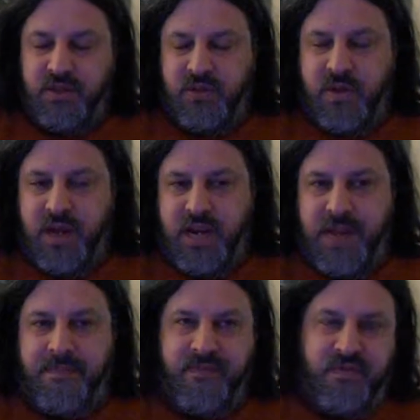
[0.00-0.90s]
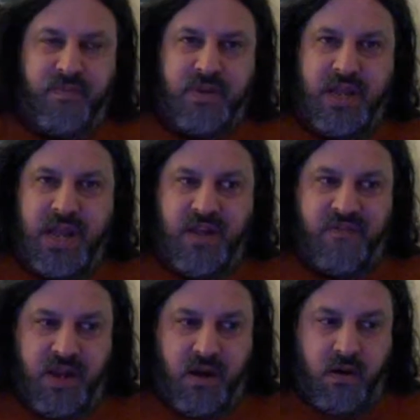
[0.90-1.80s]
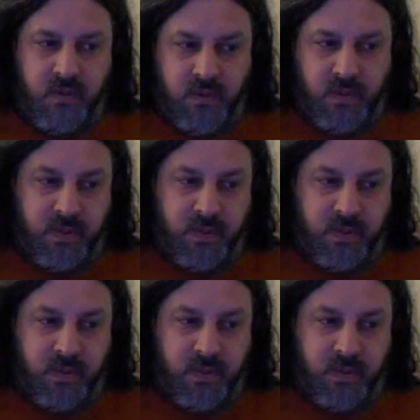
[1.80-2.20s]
So I got up for about a half hour,